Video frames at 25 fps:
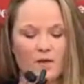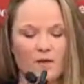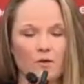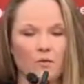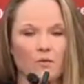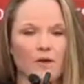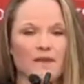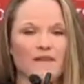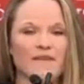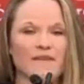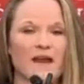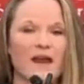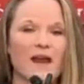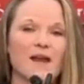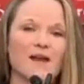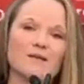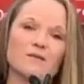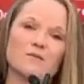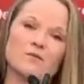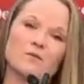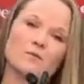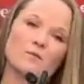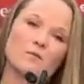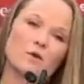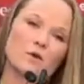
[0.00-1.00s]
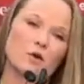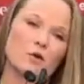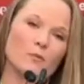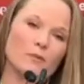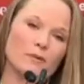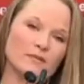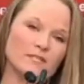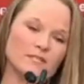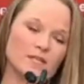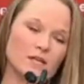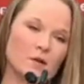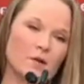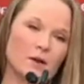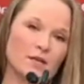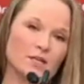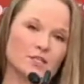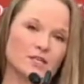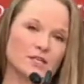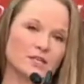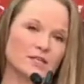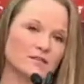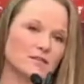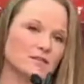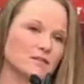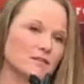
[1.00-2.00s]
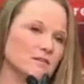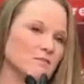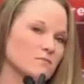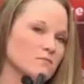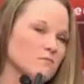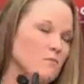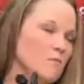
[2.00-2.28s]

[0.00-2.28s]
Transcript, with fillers: With that, we're open to questions.